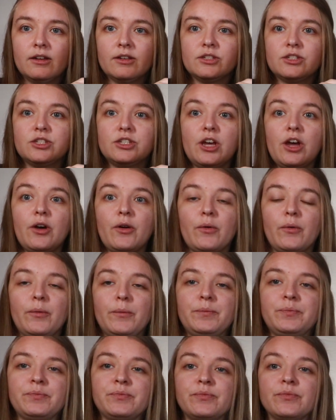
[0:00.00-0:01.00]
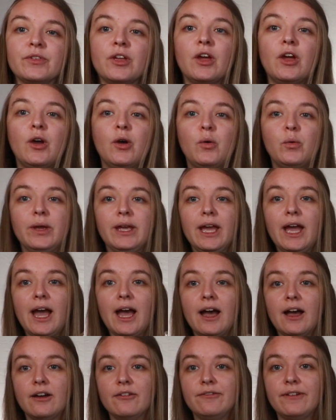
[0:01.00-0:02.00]
So we
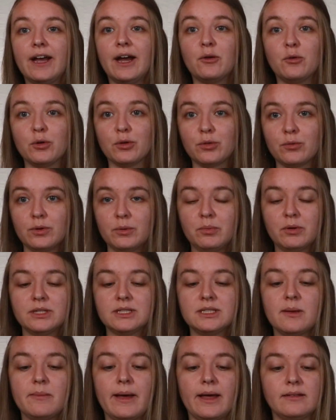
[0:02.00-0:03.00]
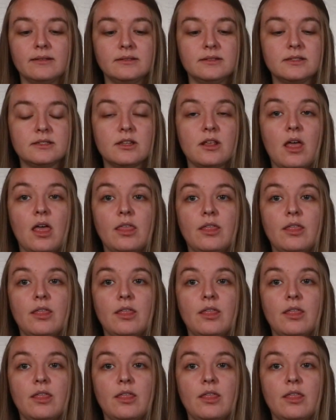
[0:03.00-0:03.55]
have our 3 points of balance.